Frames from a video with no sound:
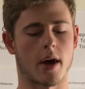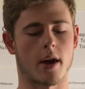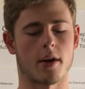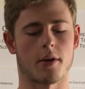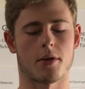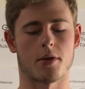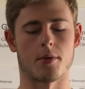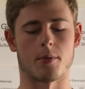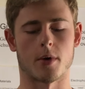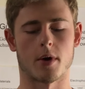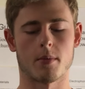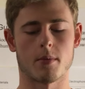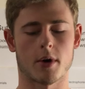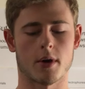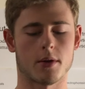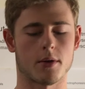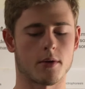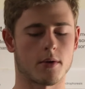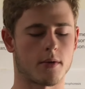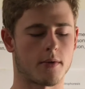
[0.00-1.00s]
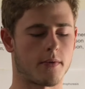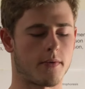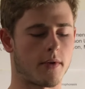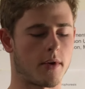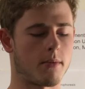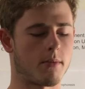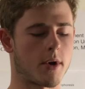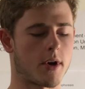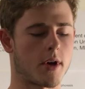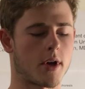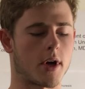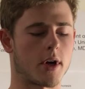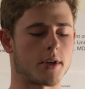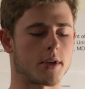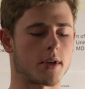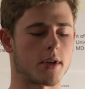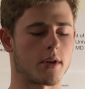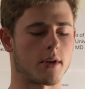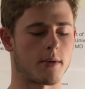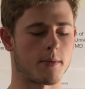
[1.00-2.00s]
and a 3-month-old female
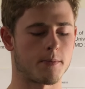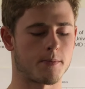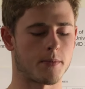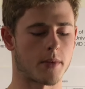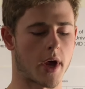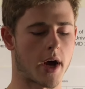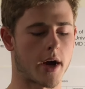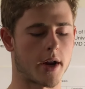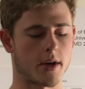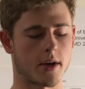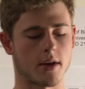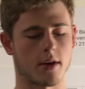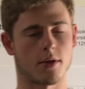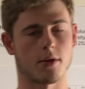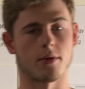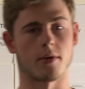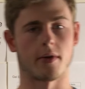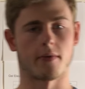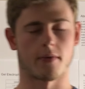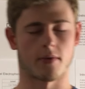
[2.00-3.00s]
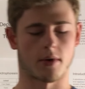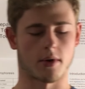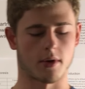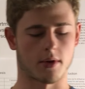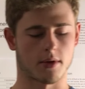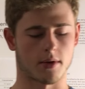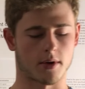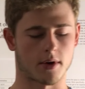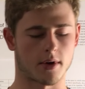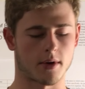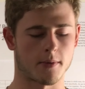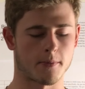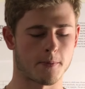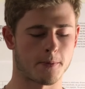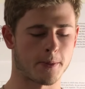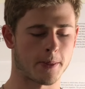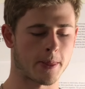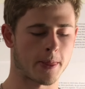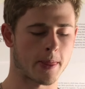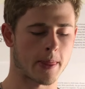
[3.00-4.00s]
husky, ID 343.
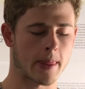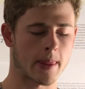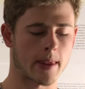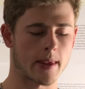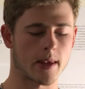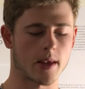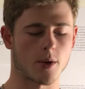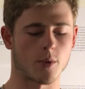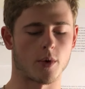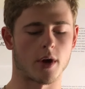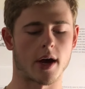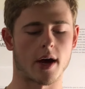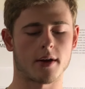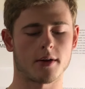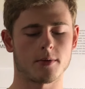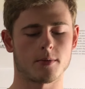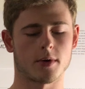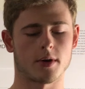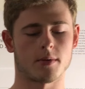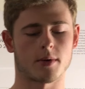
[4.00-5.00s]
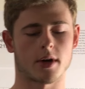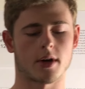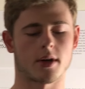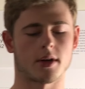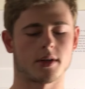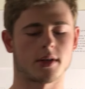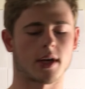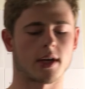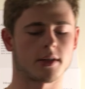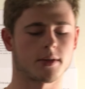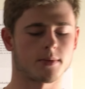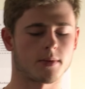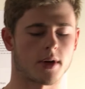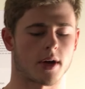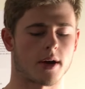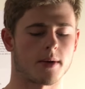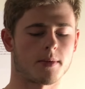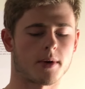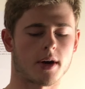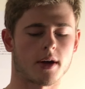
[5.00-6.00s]
We had to rewrite a testable
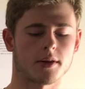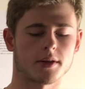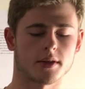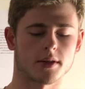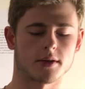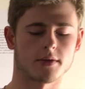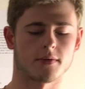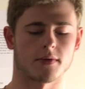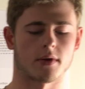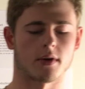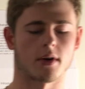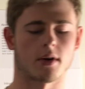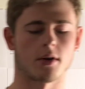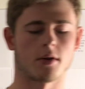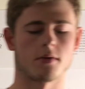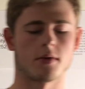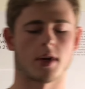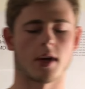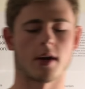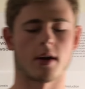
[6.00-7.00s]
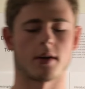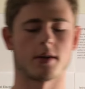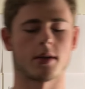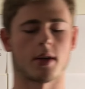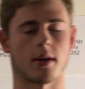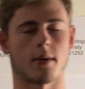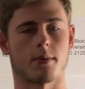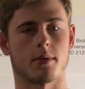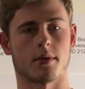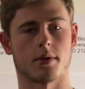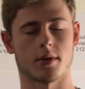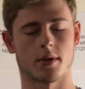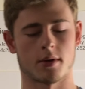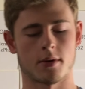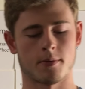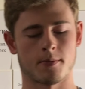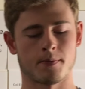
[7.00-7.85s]
hypothesis for our new data samples.